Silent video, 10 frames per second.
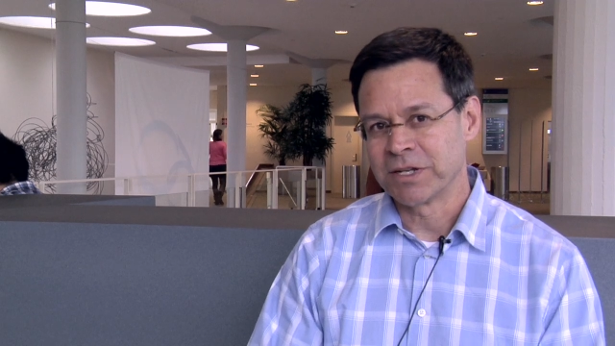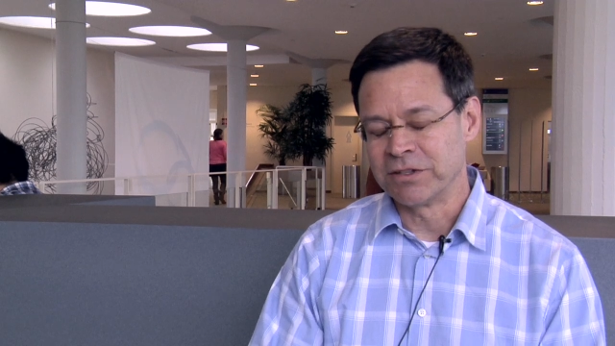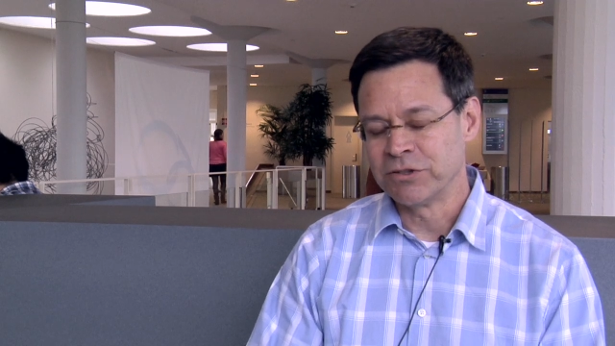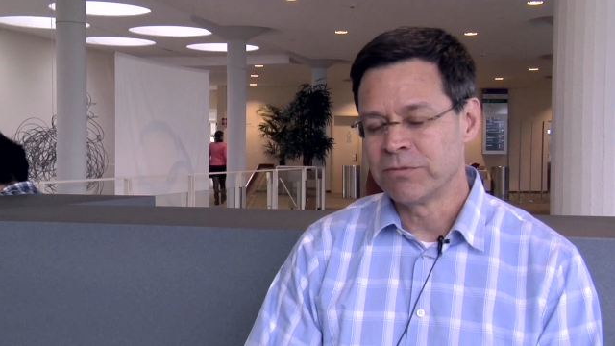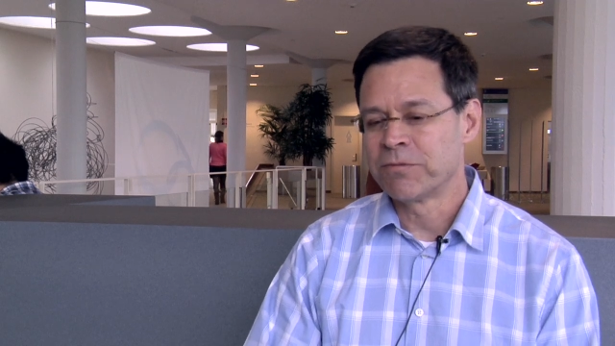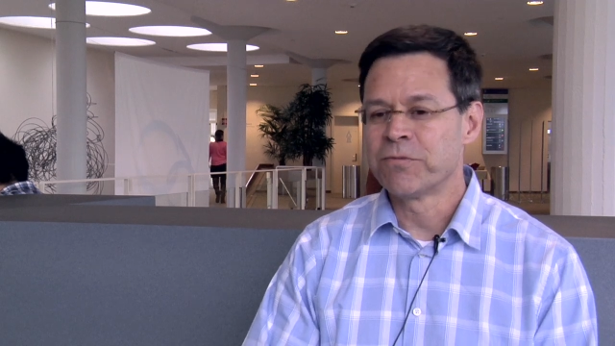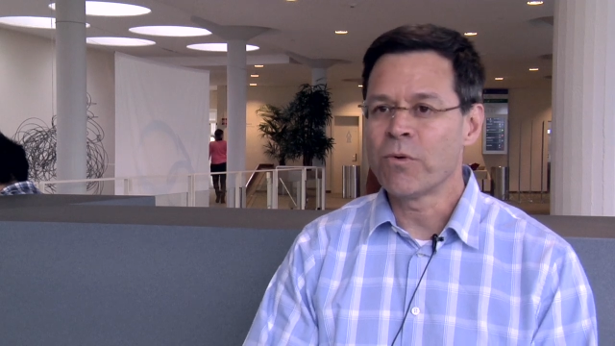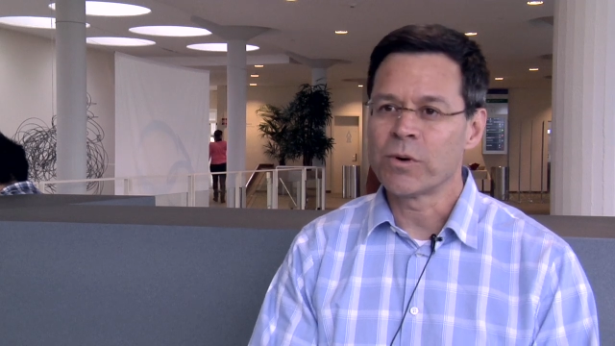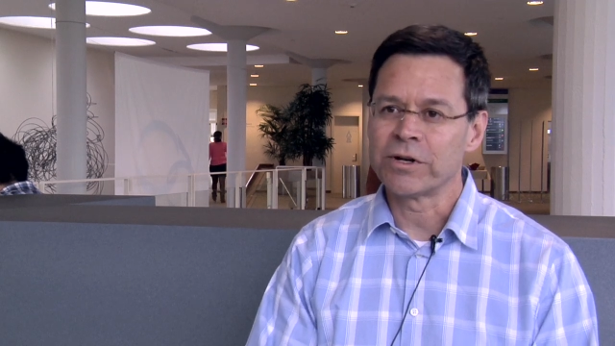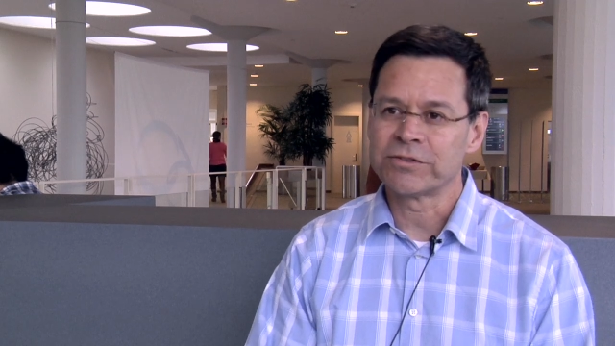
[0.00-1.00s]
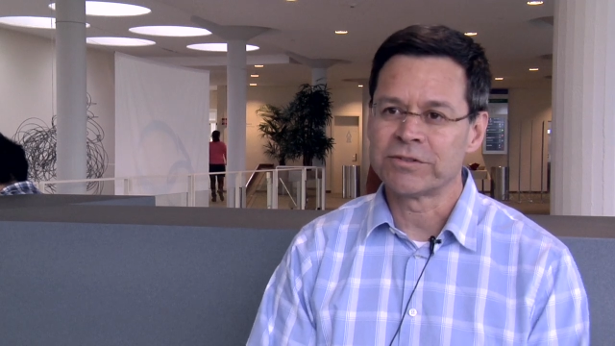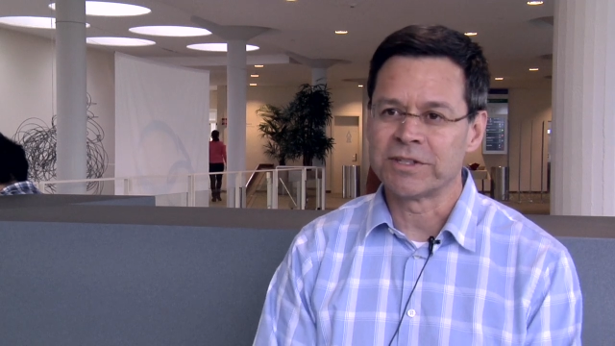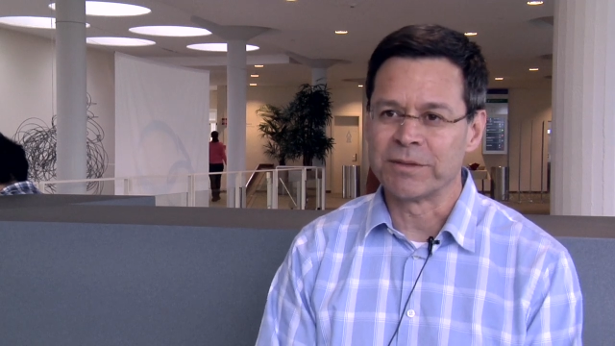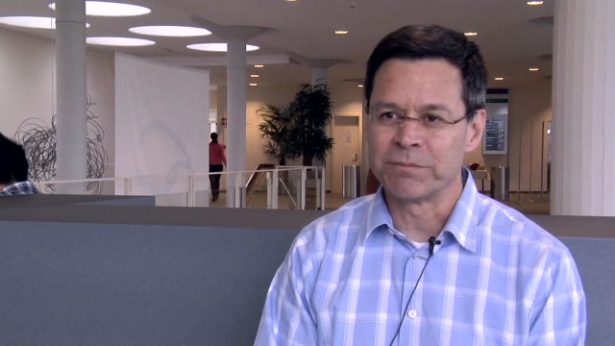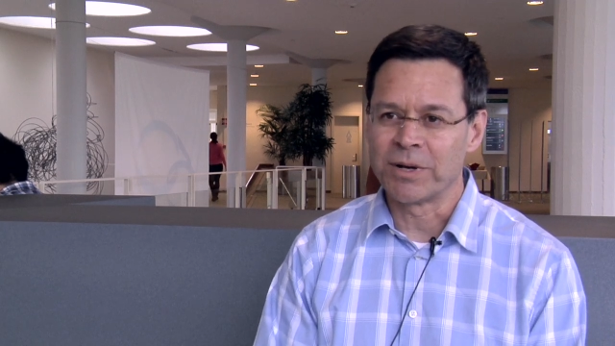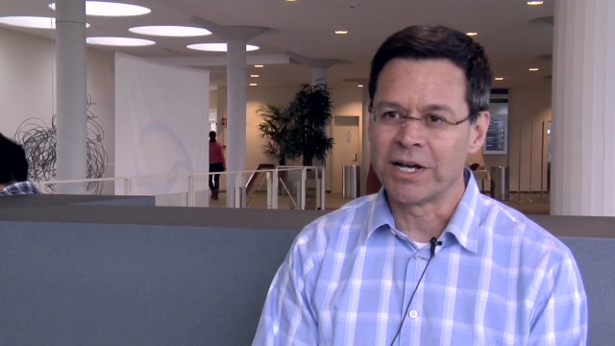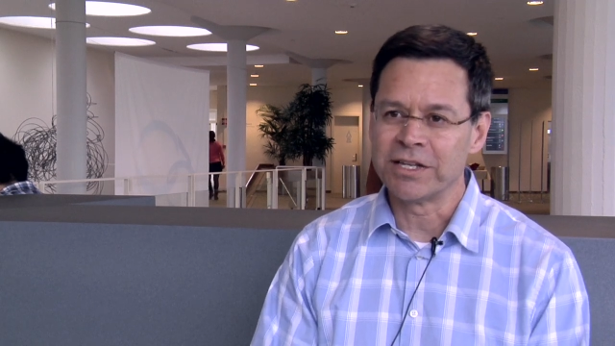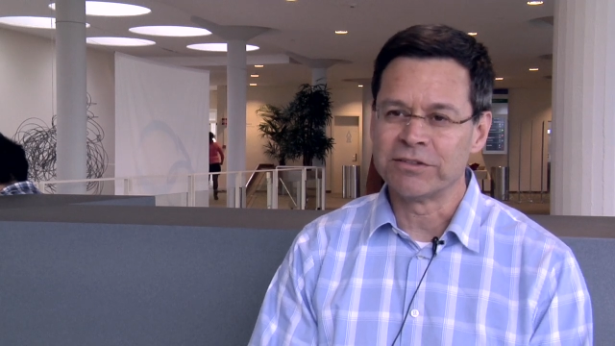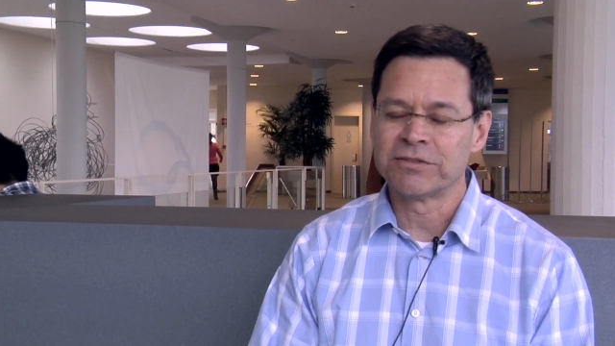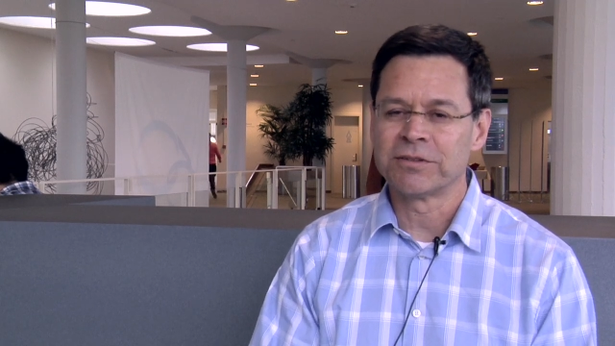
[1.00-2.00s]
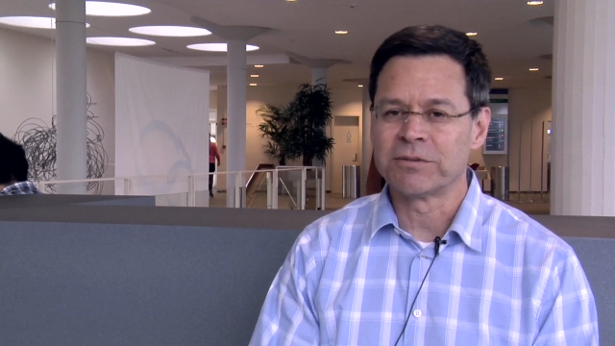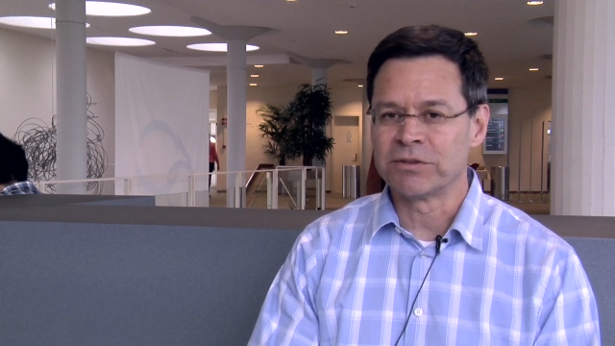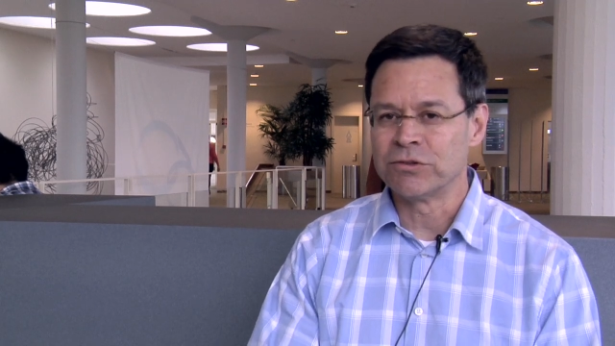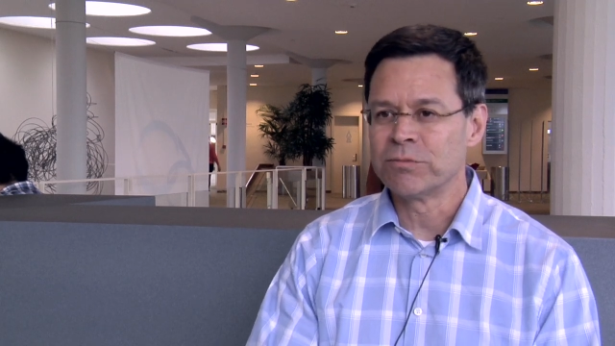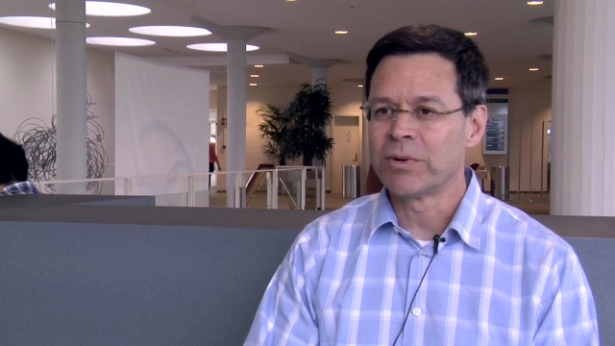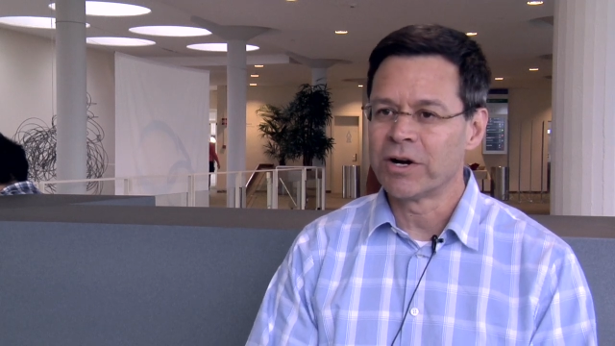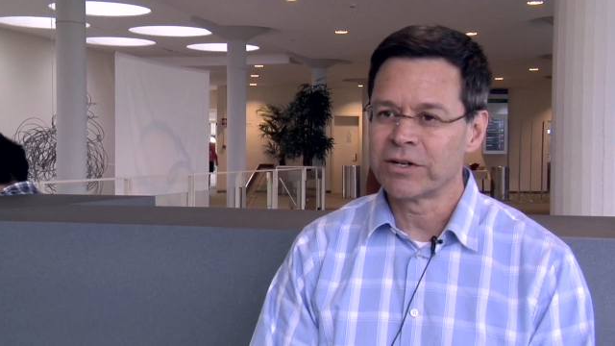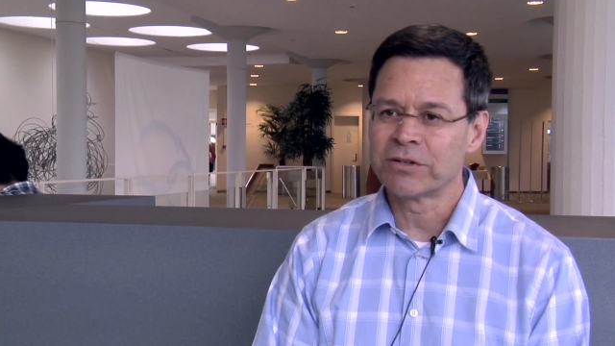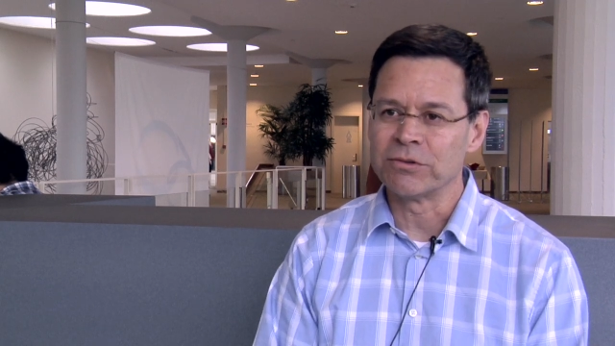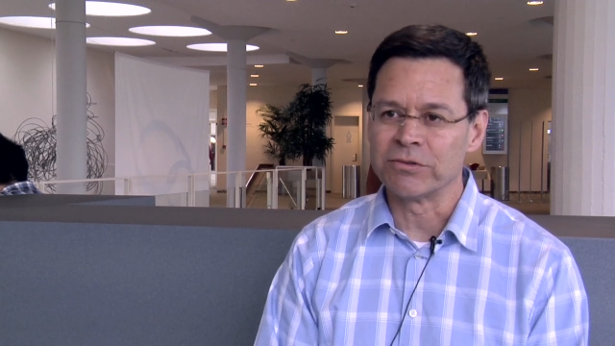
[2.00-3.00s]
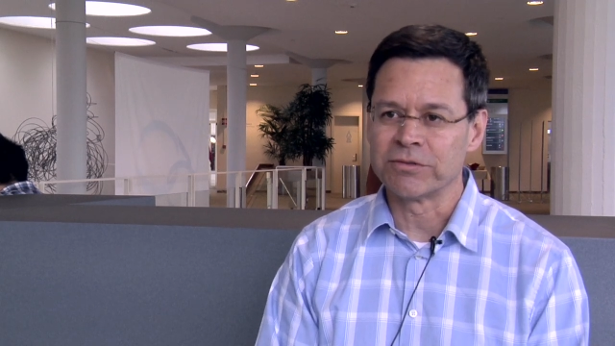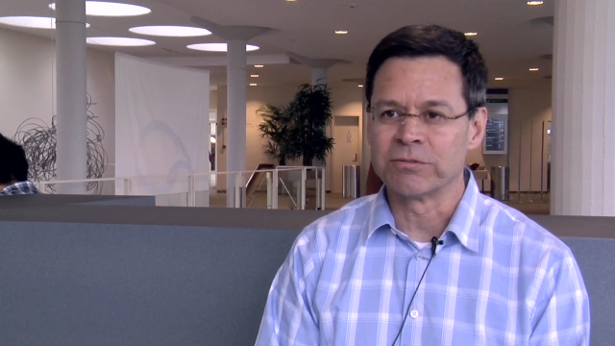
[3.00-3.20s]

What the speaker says: a new force that binds new particles,